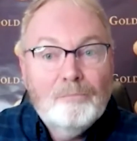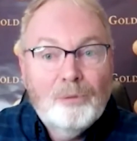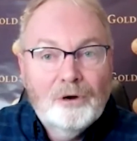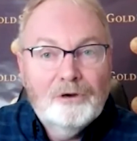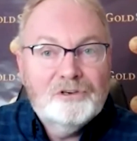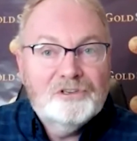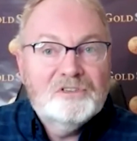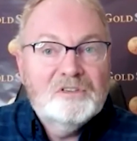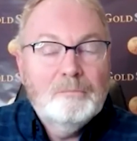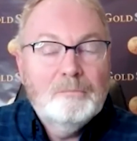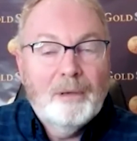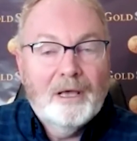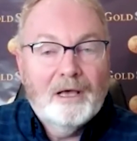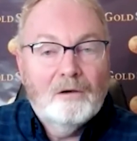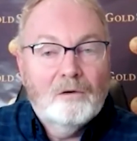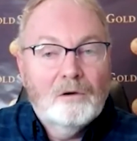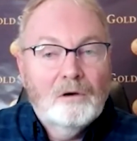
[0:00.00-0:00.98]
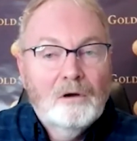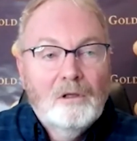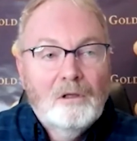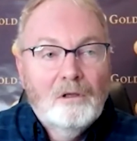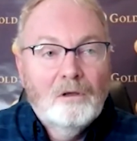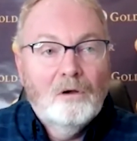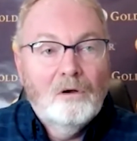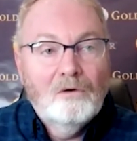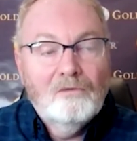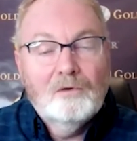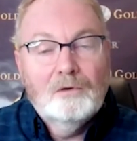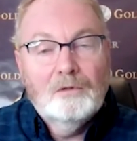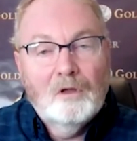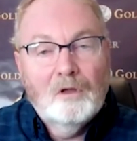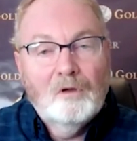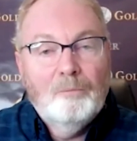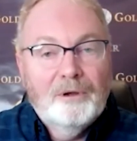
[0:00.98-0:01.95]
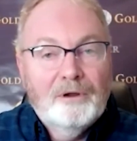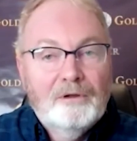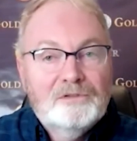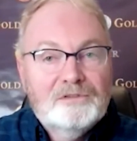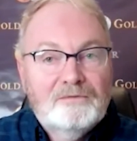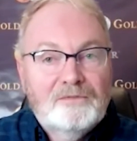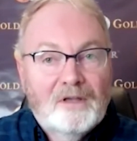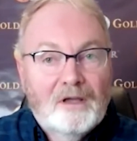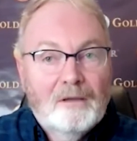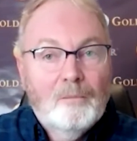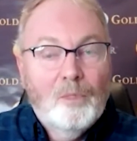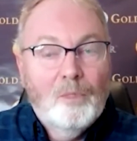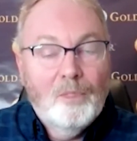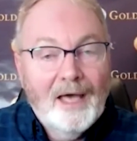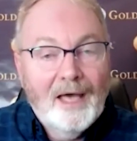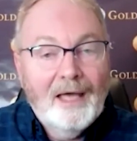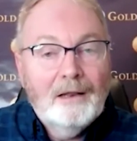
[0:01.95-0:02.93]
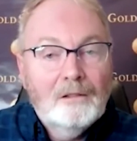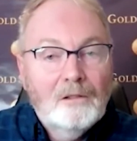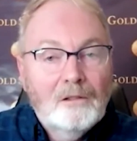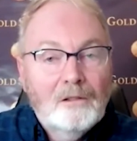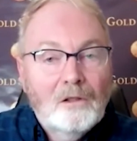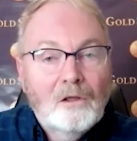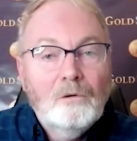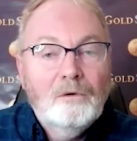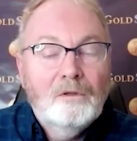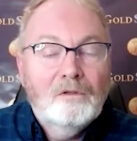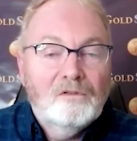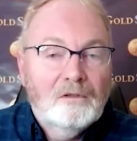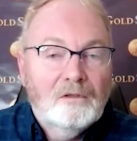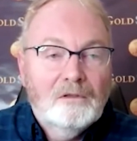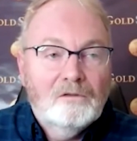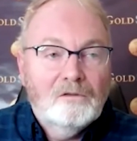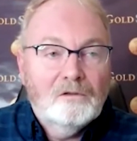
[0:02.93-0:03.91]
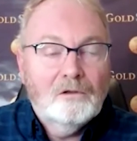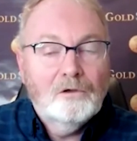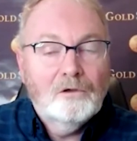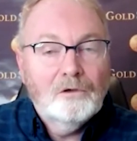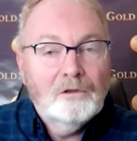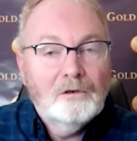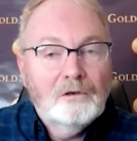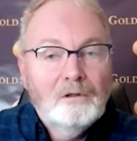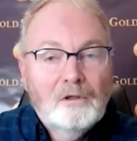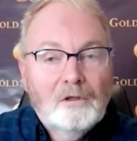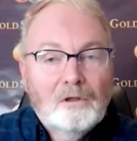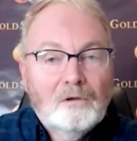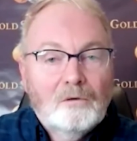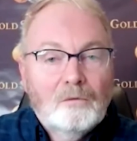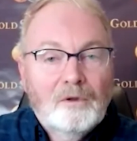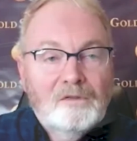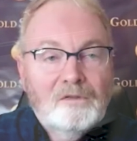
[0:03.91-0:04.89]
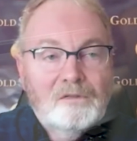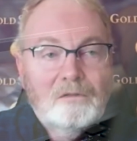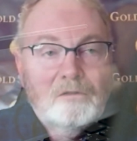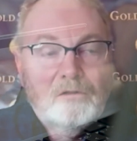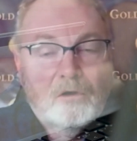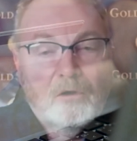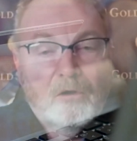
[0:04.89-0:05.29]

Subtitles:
purchasing power over long periods of time. That alone is a good reason to